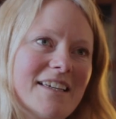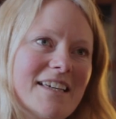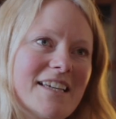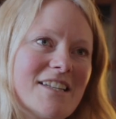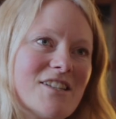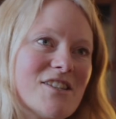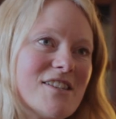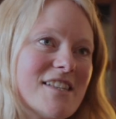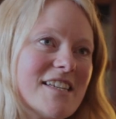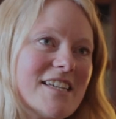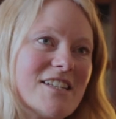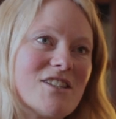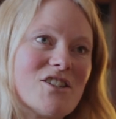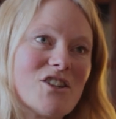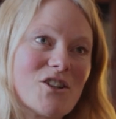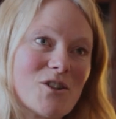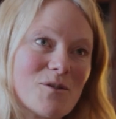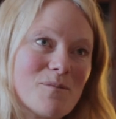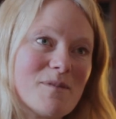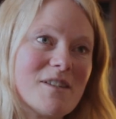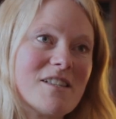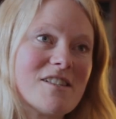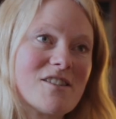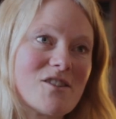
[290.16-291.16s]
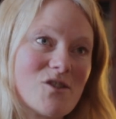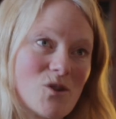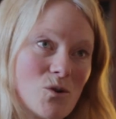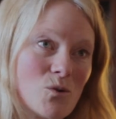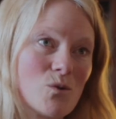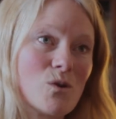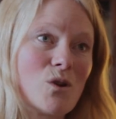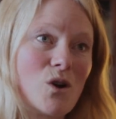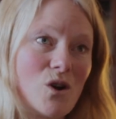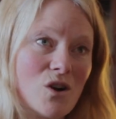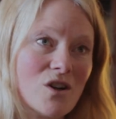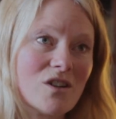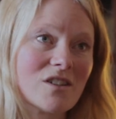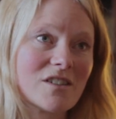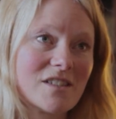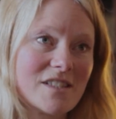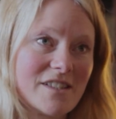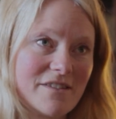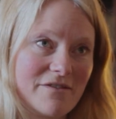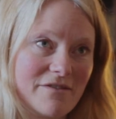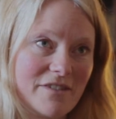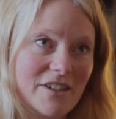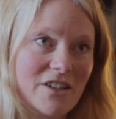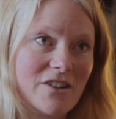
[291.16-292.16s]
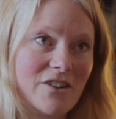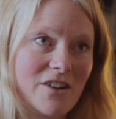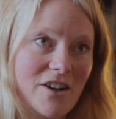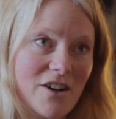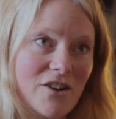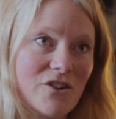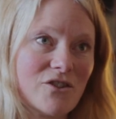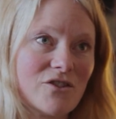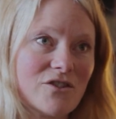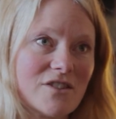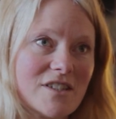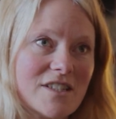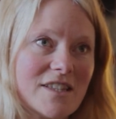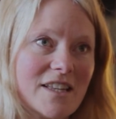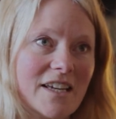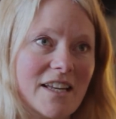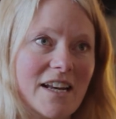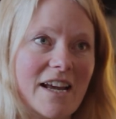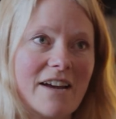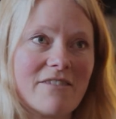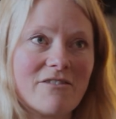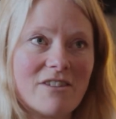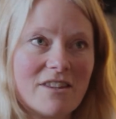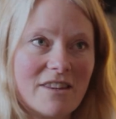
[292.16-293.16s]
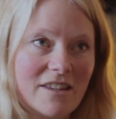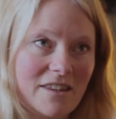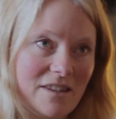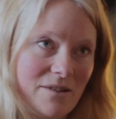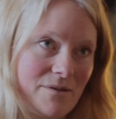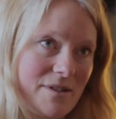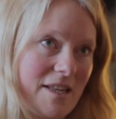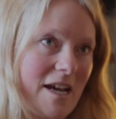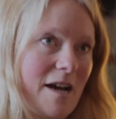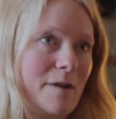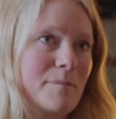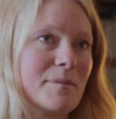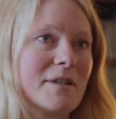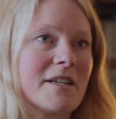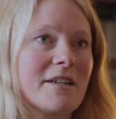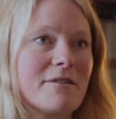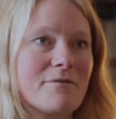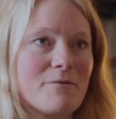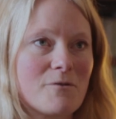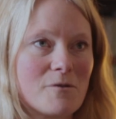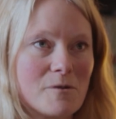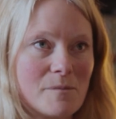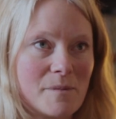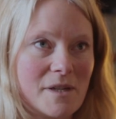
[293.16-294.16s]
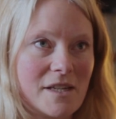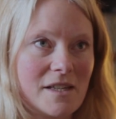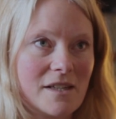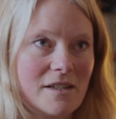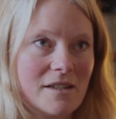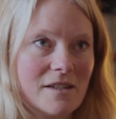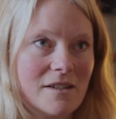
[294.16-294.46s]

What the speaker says: It took me so long to figure out that everything that was happening for me